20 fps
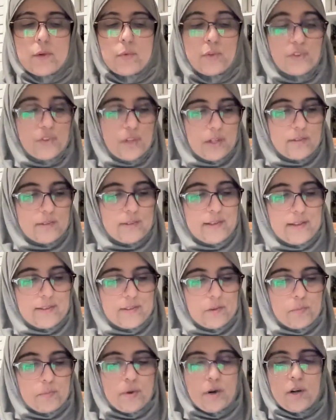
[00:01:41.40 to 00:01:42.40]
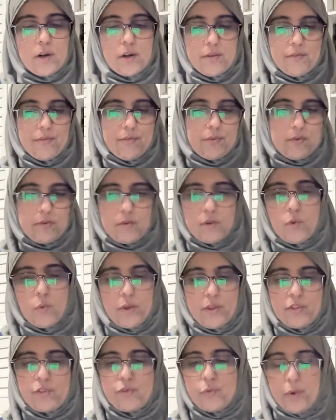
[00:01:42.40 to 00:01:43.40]
results as a part of
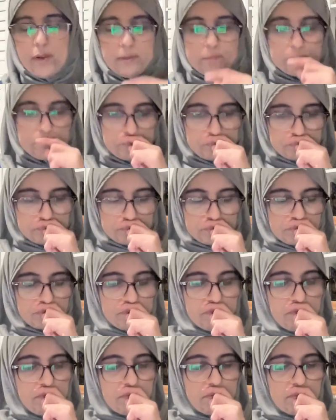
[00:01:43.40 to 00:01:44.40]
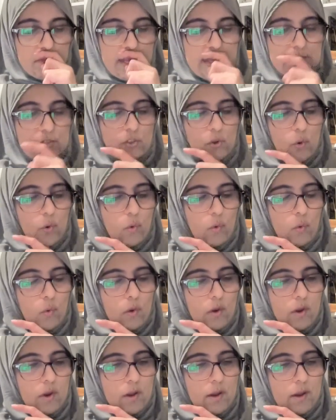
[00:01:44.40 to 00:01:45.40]
going through it. And
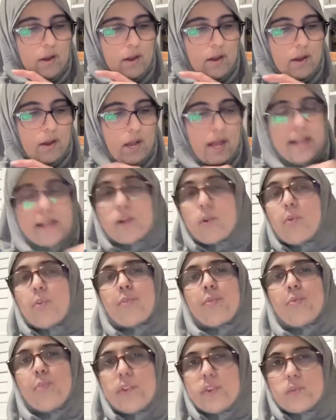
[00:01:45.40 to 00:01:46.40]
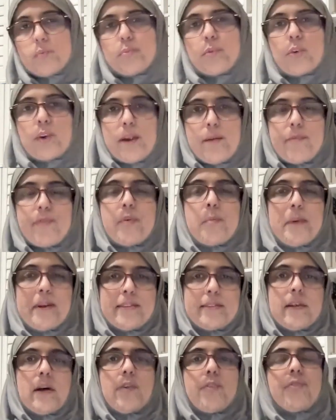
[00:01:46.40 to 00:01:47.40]
so I go through this program for
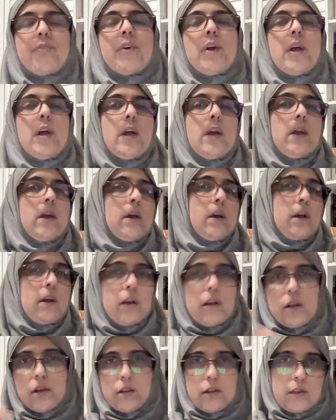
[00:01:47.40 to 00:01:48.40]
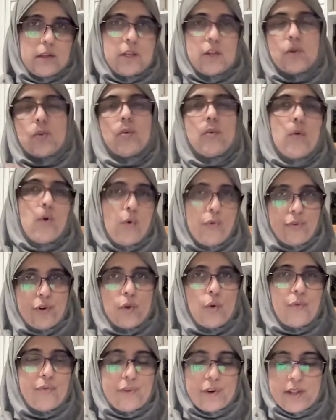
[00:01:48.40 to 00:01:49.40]
myself, over
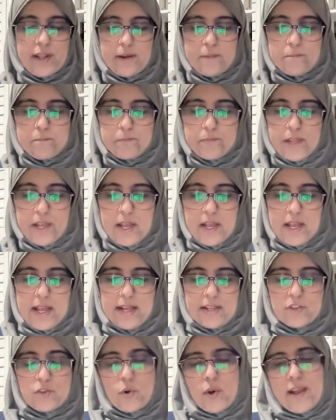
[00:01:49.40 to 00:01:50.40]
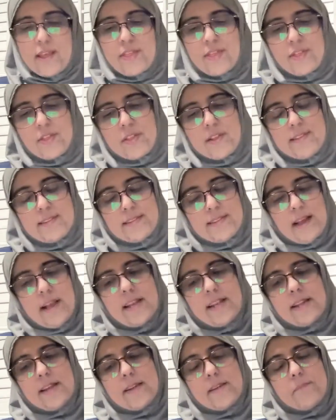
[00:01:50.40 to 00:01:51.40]
and over again. And so I
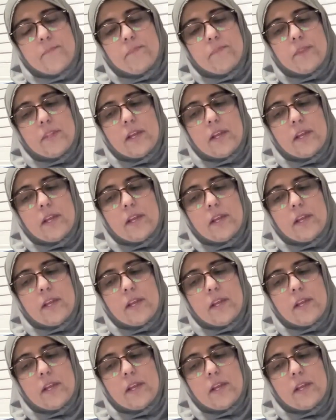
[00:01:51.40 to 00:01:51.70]
decided